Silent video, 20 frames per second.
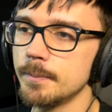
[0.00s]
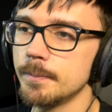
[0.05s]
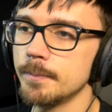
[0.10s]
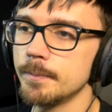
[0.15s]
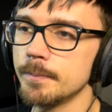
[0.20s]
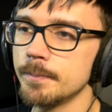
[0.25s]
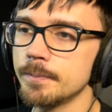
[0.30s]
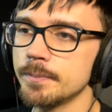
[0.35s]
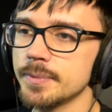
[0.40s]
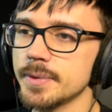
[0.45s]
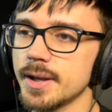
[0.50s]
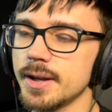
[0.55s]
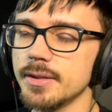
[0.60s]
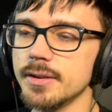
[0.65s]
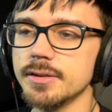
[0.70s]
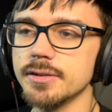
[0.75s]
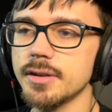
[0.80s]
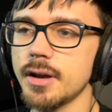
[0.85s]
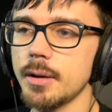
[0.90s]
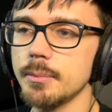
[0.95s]
and
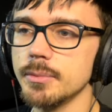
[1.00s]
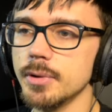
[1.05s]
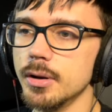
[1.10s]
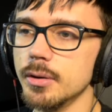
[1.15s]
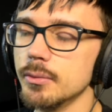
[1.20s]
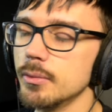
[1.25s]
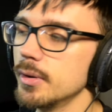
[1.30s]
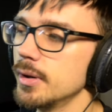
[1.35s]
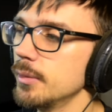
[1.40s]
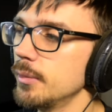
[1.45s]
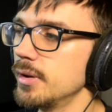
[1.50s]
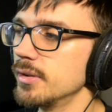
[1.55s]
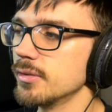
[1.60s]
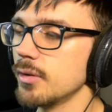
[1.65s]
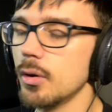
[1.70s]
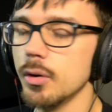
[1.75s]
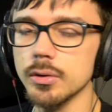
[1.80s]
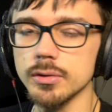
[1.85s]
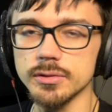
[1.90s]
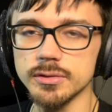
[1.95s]
the top note is
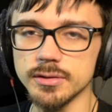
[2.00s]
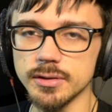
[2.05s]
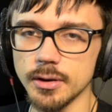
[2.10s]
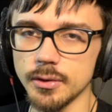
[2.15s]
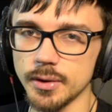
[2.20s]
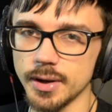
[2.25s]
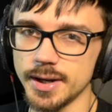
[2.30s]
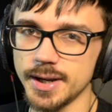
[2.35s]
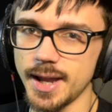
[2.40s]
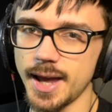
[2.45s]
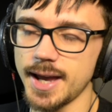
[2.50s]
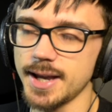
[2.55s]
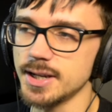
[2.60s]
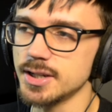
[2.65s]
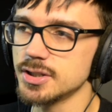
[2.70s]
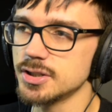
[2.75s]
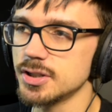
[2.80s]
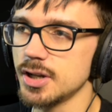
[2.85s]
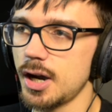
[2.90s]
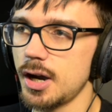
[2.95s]
also an A
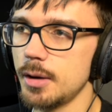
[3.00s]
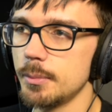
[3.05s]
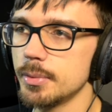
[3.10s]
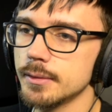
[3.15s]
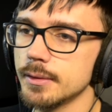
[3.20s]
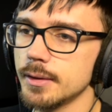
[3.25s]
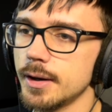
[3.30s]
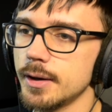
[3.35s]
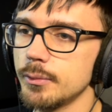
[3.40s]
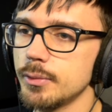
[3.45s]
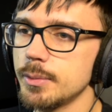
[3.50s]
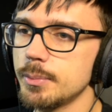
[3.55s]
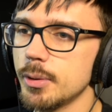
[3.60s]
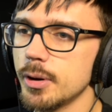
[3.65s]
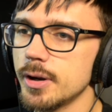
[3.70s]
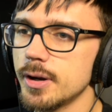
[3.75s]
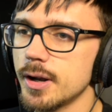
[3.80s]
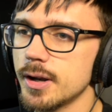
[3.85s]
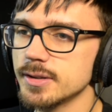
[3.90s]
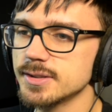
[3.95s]
sharp. And if we
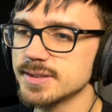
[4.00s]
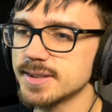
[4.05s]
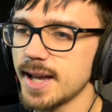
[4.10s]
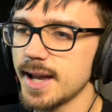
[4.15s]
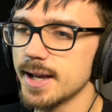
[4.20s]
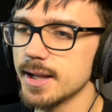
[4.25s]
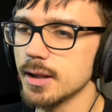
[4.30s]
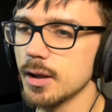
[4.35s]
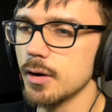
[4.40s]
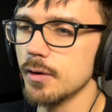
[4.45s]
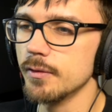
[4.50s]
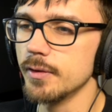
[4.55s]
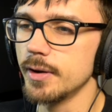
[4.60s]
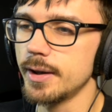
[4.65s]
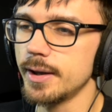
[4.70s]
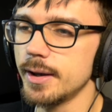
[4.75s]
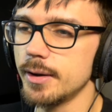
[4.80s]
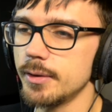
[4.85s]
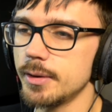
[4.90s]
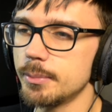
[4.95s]
put in our scale over
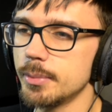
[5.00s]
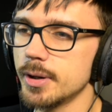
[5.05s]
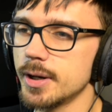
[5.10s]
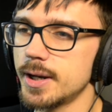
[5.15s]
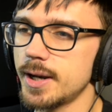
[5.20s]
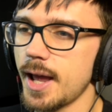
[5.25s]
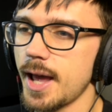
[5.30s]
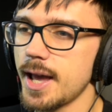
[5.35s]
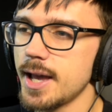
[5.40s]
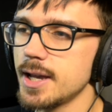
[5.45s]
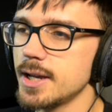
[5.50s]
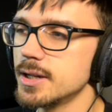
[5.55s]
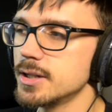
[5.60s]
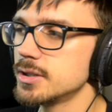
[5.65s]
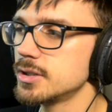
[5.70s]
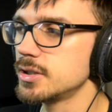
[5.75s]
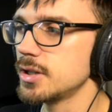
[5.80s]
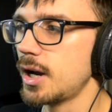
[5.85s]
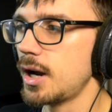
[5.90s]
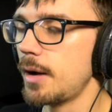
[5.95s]
here, we put in A
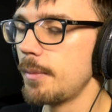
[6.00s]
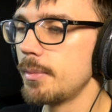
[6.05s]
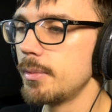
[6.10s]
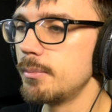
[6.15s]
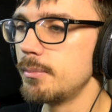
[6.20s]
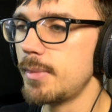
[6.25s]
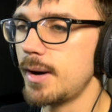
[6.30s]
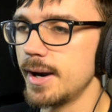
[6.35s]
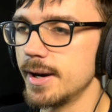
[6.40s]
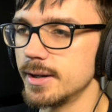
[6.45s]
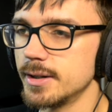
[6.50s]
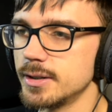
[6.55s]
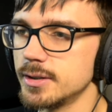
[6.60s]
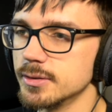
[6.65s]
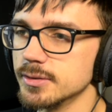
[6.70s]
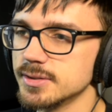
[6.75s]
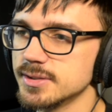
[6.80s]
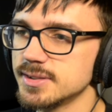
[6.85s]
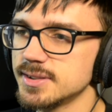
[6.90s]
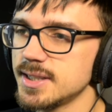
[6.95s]
sharp minor,
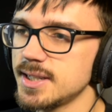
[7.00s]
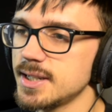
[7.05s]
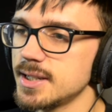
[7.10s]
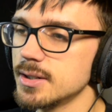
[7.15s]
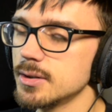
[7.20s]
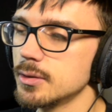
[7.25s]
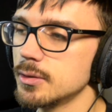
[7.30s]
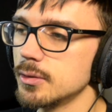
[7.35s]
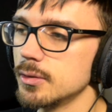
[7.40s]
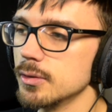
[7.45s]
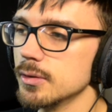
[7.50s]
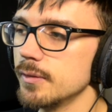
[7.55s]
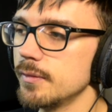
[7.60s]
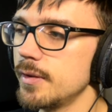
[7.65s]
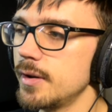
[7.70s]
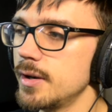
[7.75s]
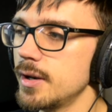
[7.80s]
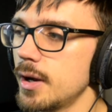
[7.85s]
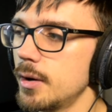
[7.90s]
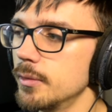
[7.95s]
you'll see all of
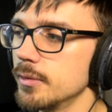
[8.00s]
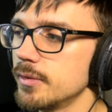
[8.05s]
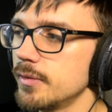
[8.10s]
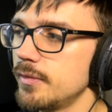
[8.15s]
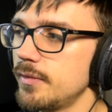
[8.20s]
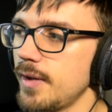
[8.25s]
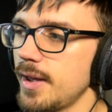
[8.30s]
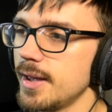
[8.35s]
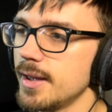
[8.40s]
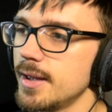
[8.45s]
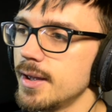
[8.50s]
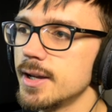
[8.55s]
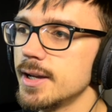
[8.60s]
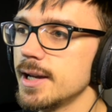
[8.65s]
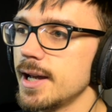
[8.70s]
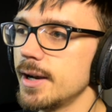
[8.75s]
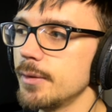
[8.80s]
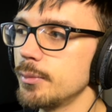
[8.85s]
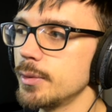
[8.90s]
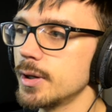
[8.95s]
the notes fit.
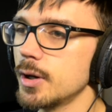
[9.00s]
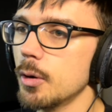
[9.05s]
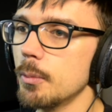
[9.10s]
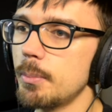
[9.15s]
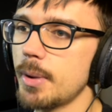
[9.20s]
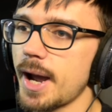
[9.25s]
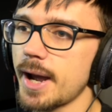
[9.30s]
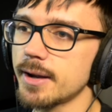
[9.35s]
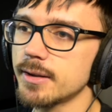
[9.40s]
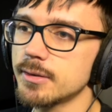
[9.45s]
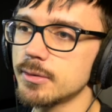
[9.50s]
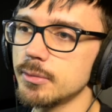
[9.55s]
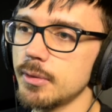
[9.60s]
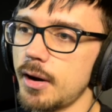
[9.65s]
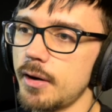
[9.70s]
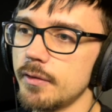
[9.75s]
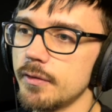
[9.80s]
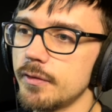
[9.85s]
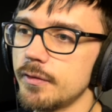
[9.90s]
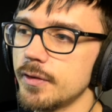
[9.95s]
And if we go back to
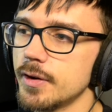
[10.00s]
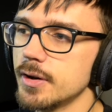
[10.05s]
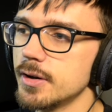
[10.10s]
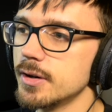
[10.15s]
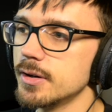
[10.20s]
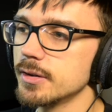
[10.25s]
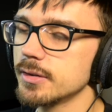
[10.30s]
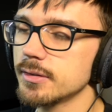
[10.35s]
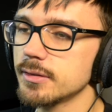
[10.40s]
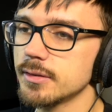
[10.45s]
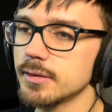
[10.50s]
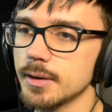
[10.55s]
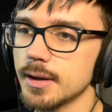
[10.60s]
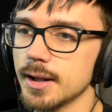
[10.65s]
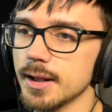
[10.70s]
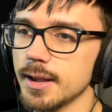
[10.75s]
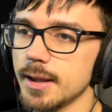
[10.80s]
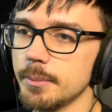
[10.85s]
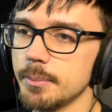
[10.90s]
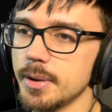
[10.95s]
our first
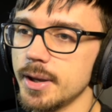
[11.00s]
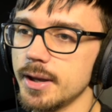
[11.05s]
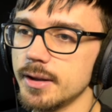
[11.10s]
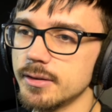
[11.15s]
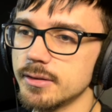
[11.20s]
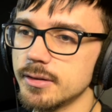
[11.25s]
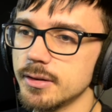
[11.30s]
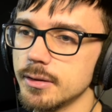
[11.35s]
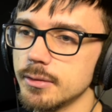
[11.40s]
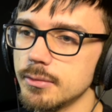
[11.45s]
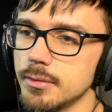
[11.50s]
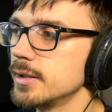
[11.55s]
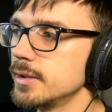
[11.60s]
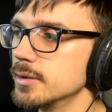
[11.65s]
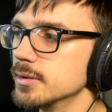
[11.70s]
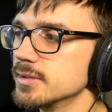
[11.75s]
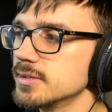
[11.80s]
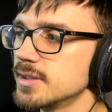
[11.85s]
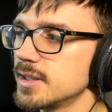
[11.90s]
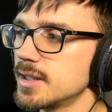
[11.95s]
clip here too,
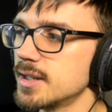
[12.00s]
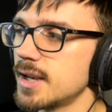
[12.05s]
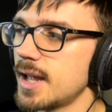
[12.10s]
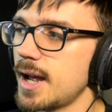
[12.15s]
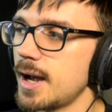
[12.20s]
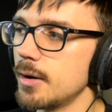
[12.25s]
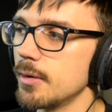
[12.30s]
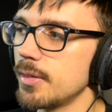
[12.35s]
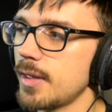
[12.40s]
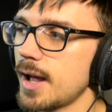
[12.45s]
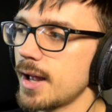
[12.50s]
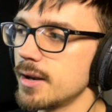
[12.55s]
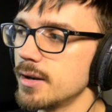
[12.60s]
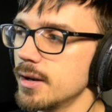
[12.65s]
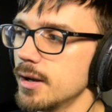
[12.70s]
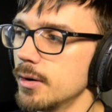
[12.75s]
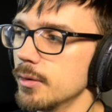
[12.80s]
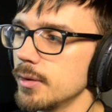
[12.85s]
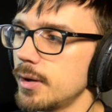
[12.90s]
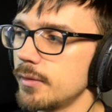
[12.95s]
you'll see now that
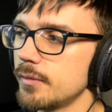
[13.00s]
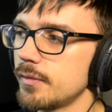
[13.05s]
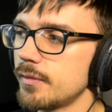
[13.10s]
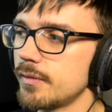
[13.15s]
note, that